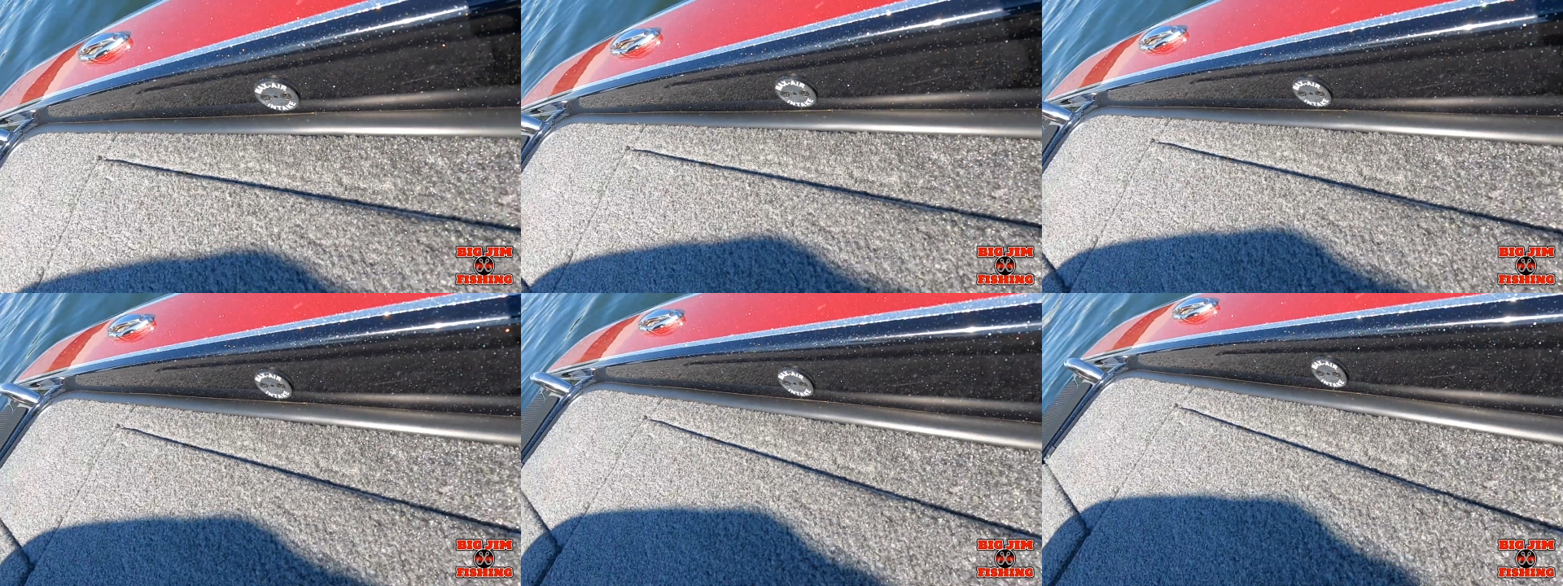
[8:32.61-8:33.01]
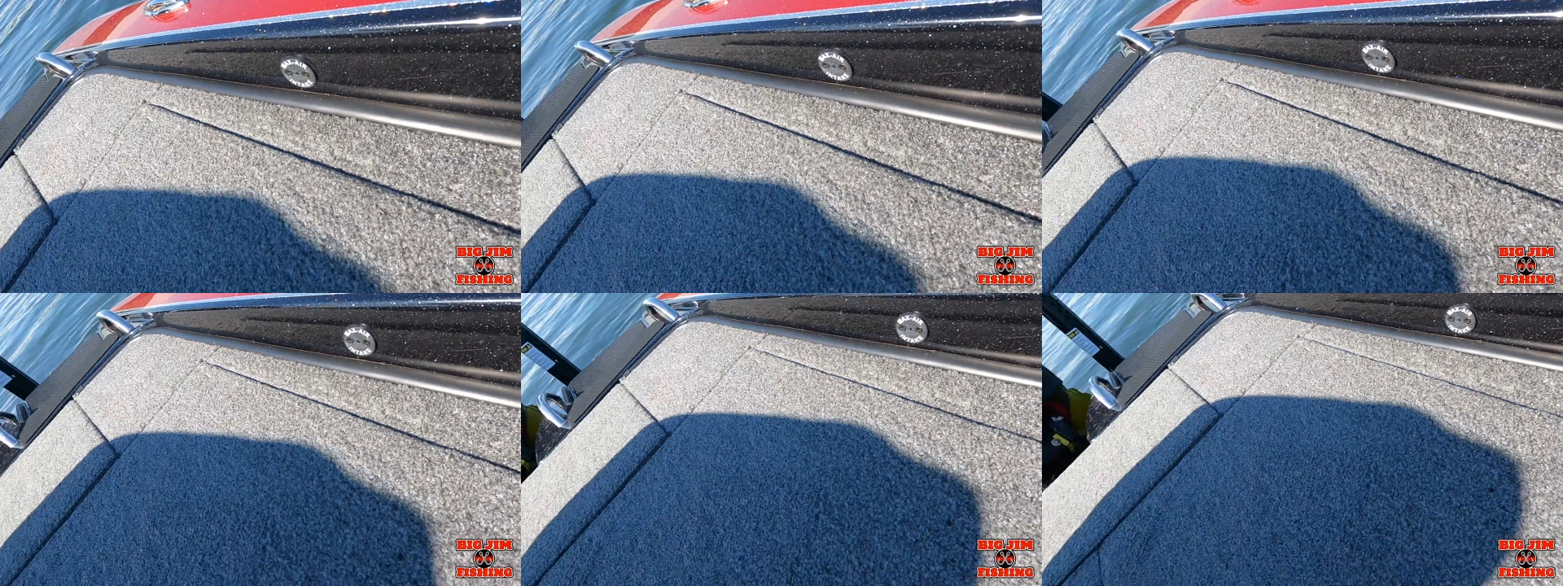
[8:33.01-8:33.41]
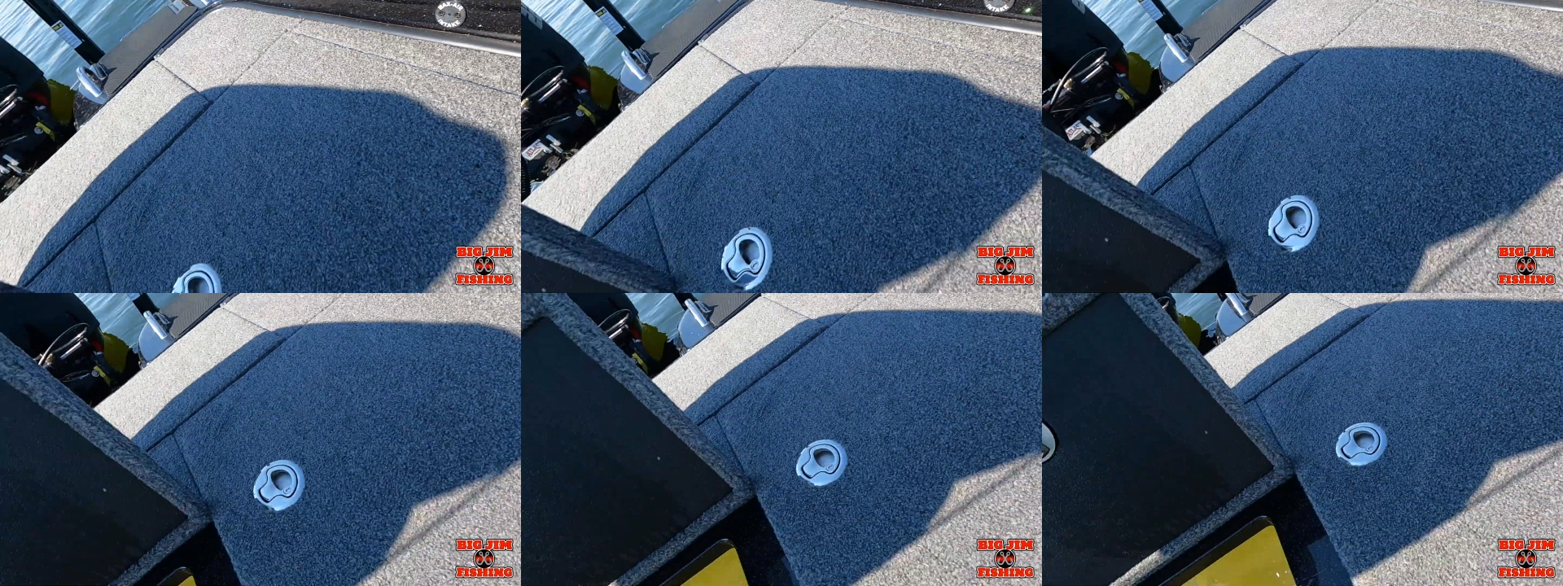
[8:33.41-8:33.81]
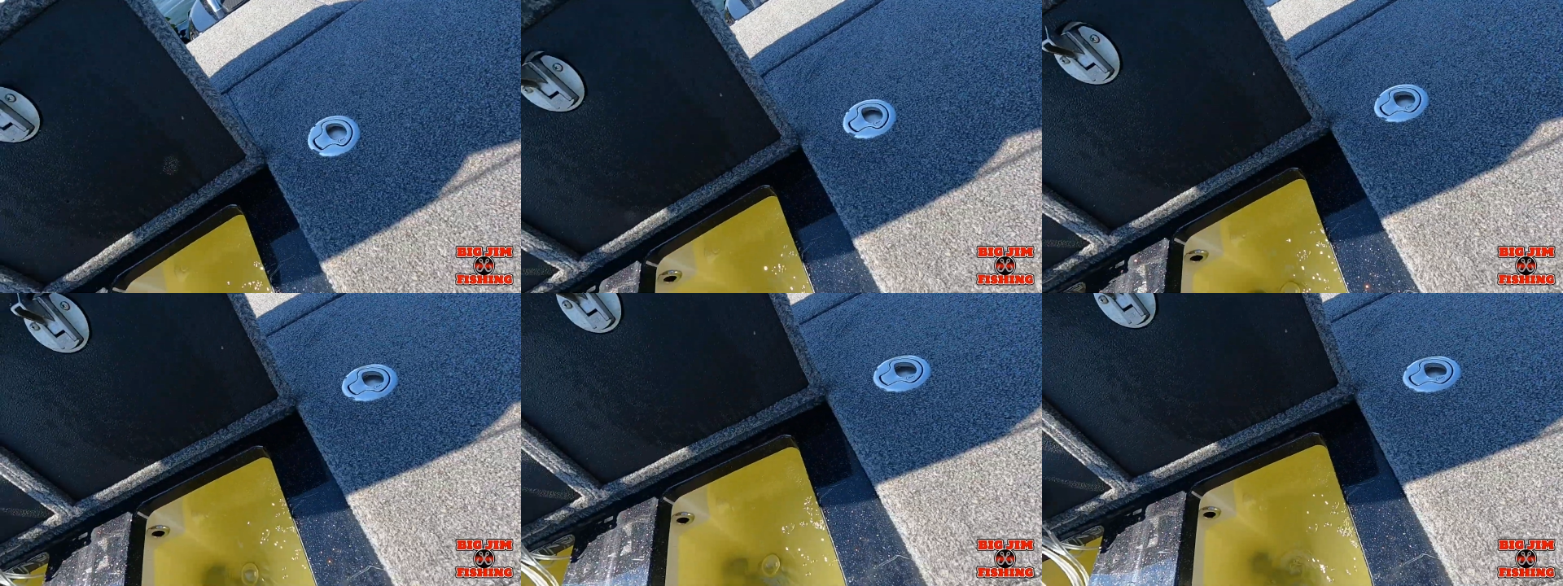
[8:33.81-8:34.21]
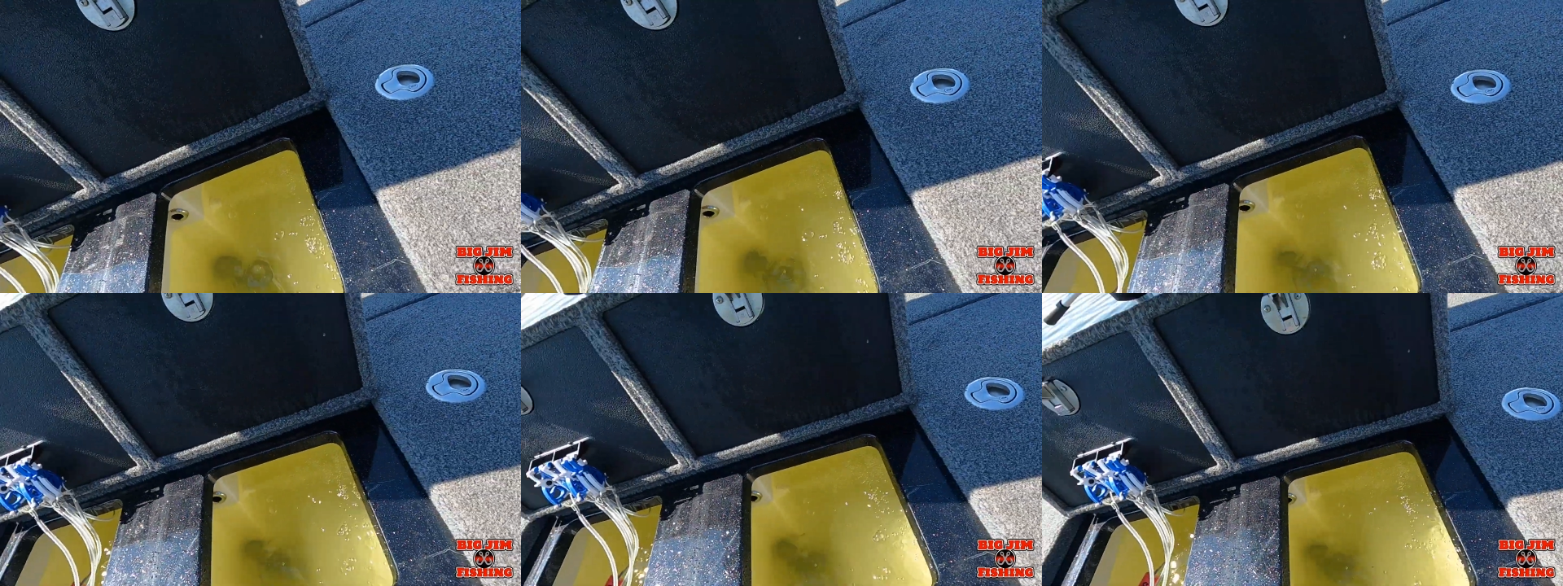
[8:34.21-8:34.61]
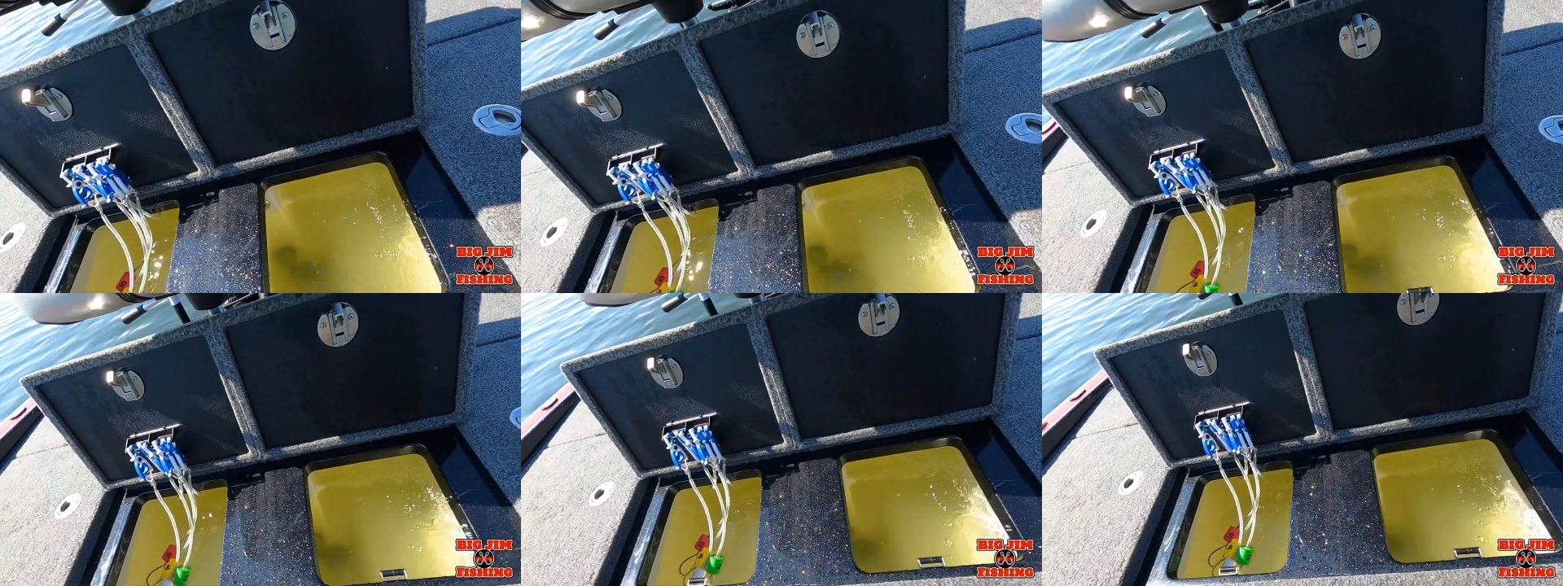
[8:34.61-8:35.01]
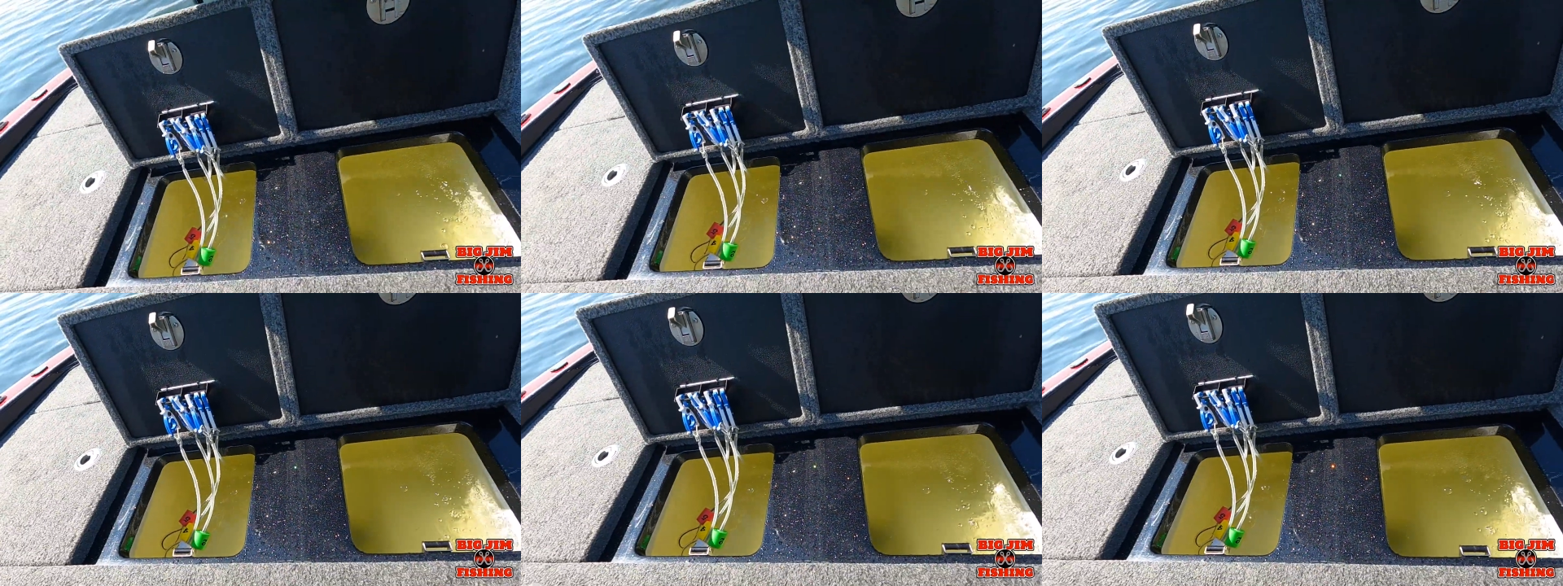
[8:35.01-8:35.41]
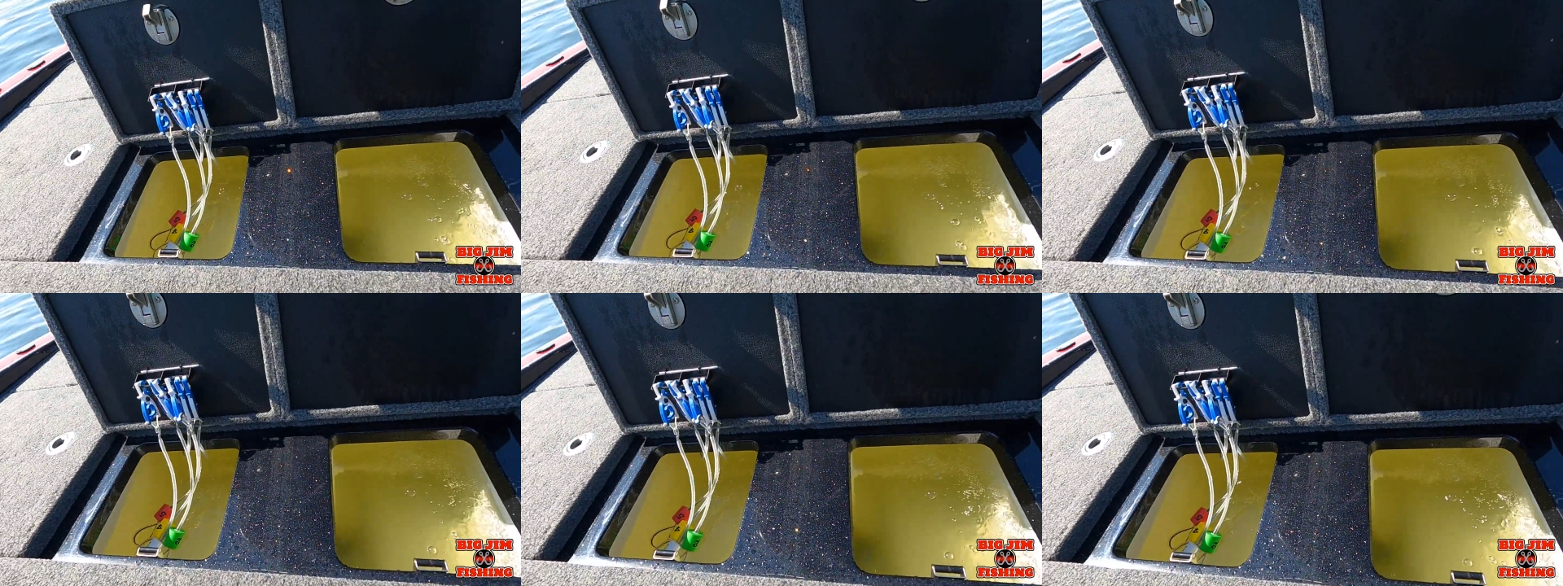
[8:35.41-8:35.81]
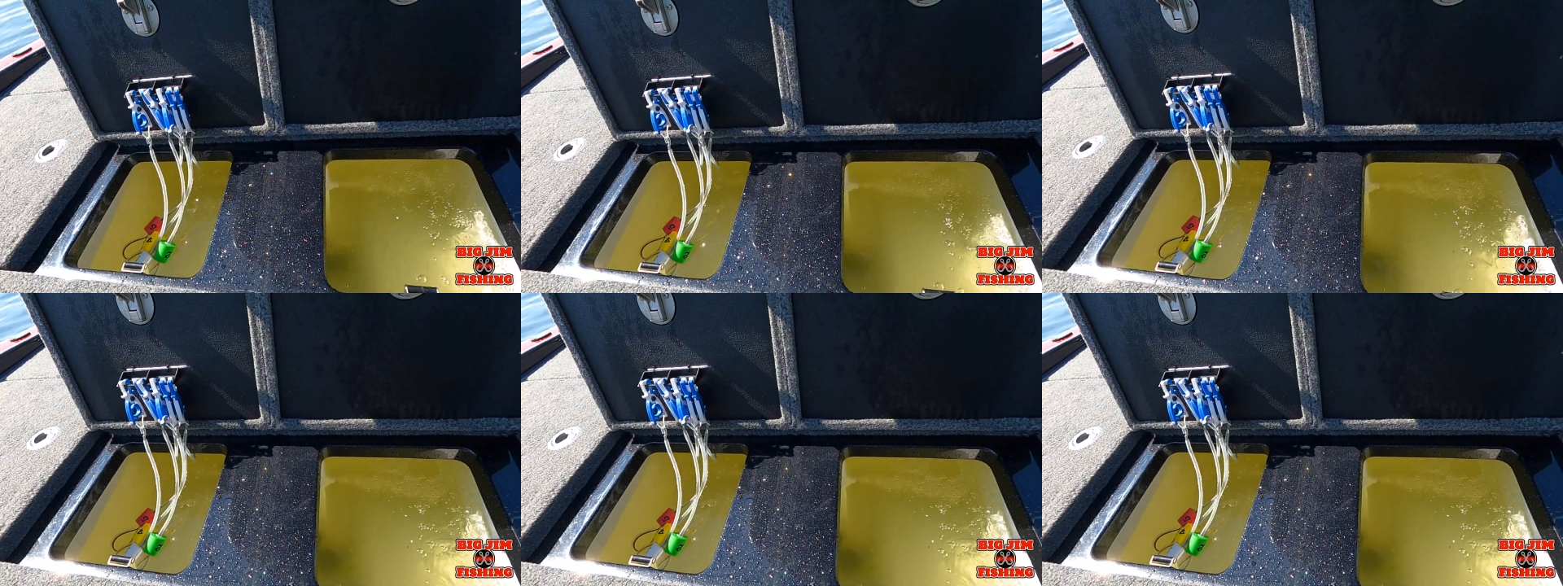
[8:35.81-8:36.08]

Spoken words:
(no speaker visible)